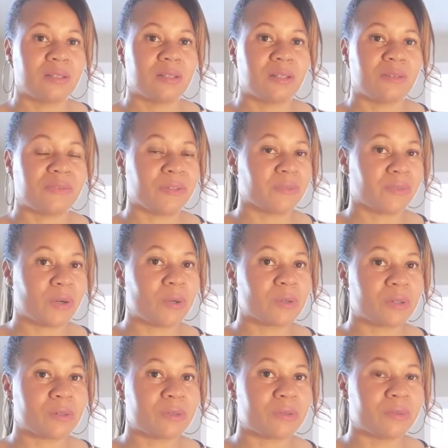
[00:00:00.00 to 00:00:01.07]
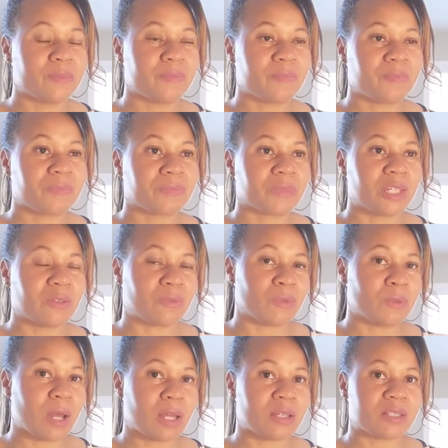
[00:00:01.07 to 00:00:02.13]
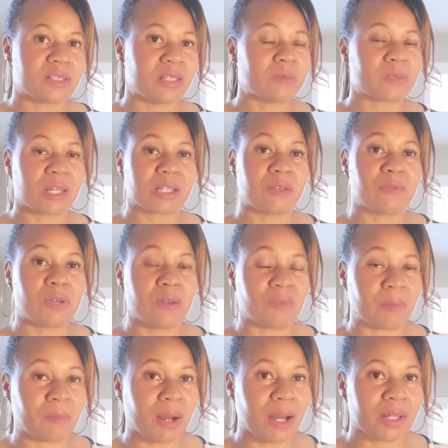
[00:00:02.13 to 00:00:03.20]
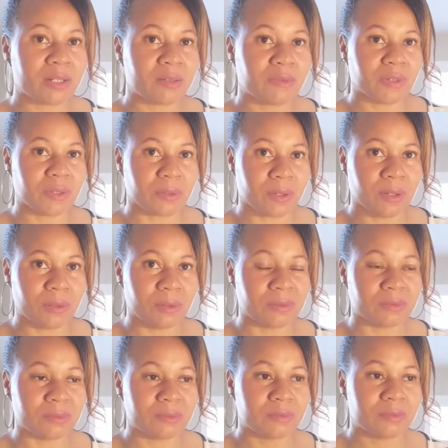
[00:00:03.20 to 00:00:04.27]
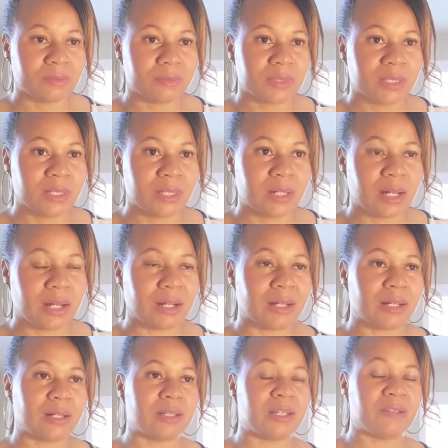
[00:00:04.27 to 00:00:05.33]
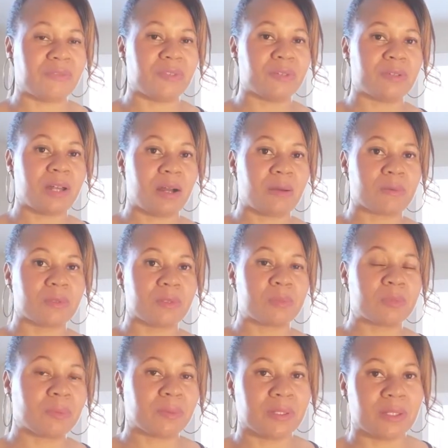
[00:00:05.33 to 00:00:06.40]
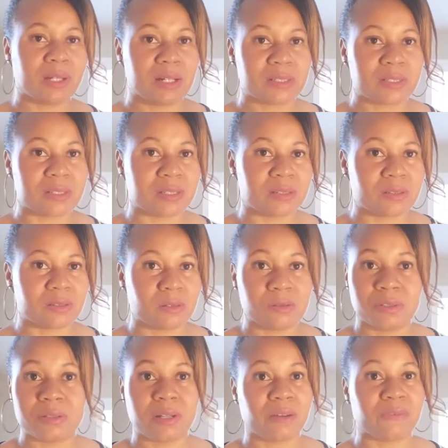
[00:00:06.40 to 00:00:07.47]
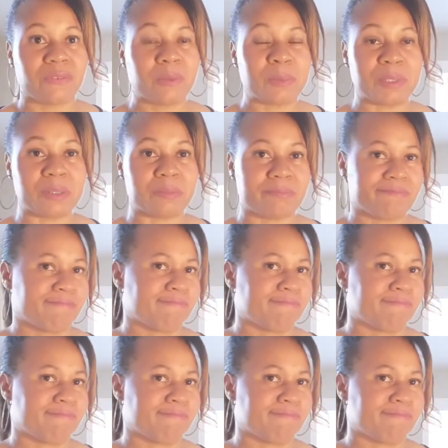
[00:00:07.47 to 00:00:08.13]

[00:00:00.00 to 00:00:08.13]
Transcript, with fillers: If you're vocal, if you it seems like if you have a mind your own uh if you're not willing to put me nonsense oh you're not feminine